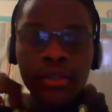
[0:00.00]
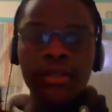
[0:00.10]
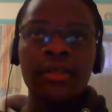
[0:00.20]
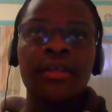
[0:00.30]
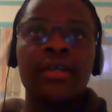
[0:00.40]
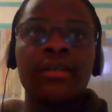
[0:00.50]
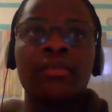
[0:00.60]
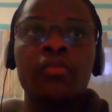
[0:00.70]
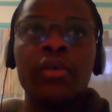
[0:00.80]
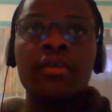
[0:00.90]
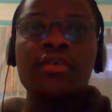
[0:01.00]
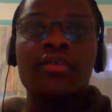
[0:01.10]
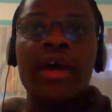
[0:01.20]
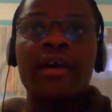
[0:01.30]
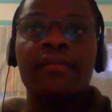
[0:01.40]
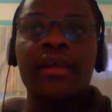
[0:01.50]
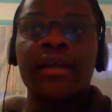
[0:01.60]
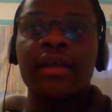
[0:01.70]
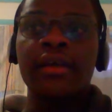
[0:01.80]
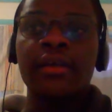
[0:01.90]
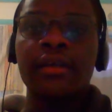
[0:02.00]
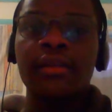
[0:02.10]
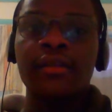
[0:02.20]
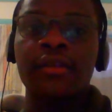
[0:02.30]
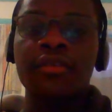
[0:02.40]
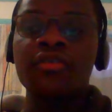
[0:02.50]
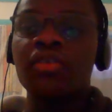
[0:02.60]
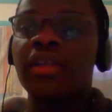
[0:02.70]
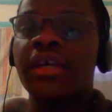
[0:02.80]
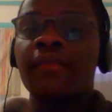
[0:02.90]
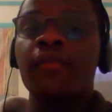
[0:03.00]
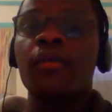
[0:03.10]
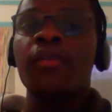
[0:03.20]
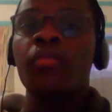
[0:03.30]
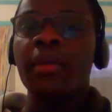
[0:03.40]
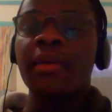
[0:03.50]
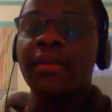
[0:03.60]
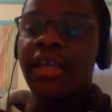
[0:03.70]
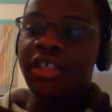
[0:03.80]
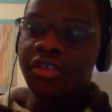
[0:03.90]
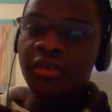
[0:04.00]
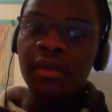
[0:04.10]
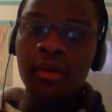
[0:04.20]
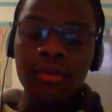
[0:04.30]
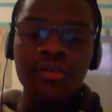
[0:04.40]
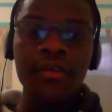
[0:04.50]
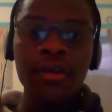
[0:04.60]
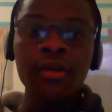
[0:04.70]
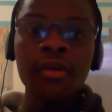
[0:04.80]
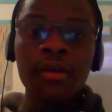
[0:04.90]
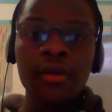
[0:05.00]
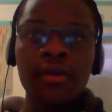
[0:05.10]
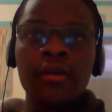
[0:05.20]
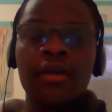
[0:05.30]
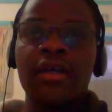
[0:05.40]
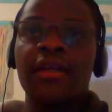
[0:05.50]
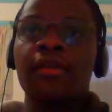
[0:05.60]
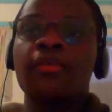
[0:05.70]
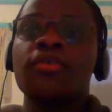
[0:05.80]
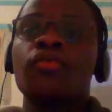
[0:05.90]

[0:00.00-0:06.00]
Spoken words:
And we also have like there's also a link for the web application also there, and also